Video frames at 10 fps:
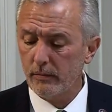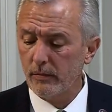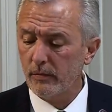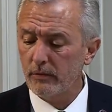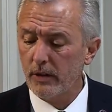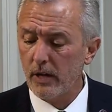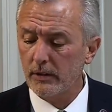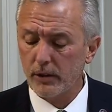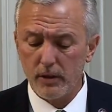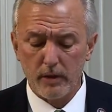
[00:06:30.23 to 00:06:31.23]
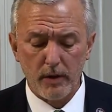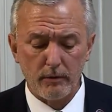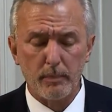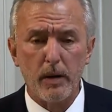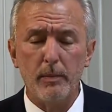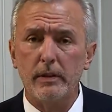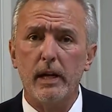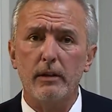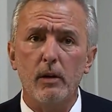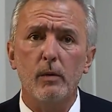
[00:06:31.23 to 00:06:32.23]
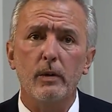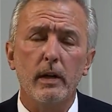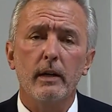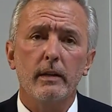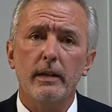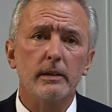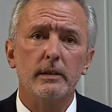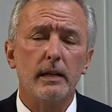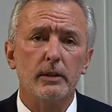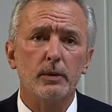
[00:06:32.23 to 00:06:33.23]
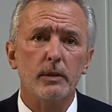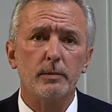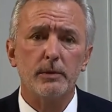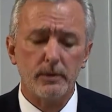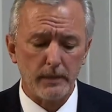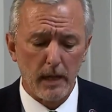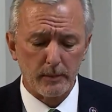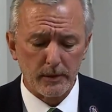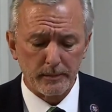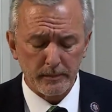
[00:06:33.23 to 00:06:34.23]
regarding the security of our republic, and I know that's not the choice of Mr. Thompson.